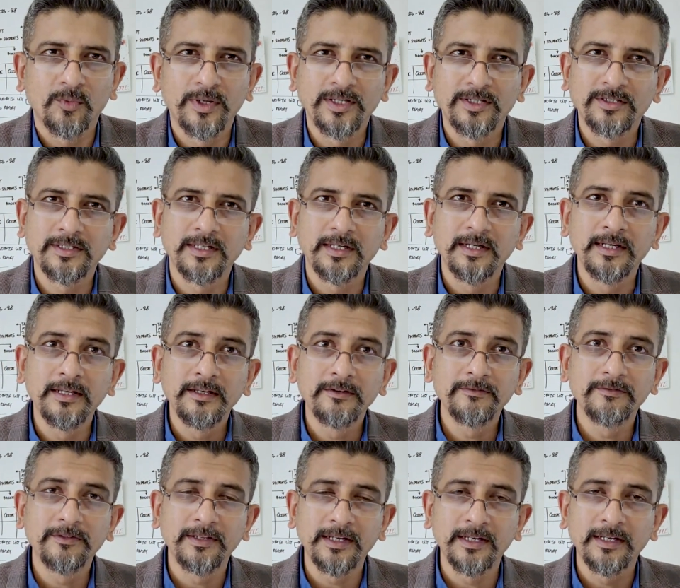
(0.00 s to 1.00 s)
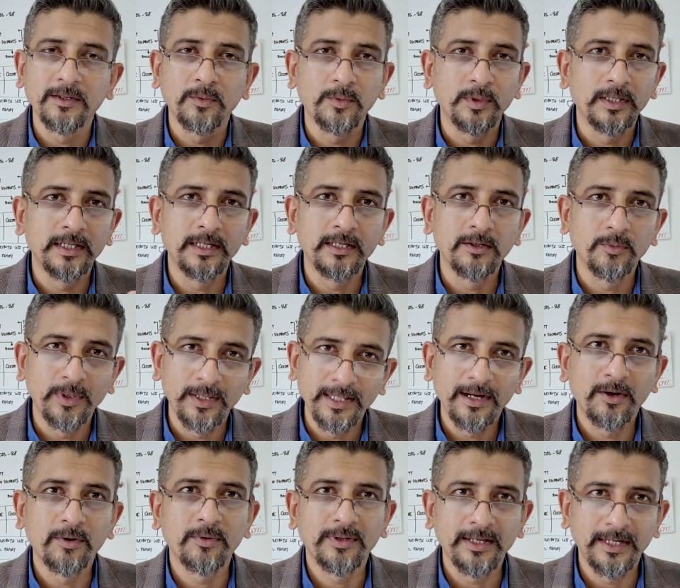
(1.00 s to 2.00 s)
which lived in a world
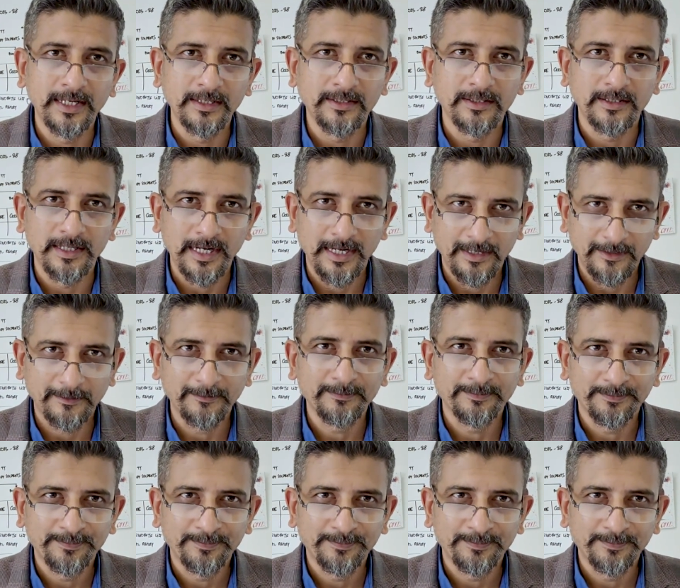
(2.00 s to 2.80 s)
without the internet,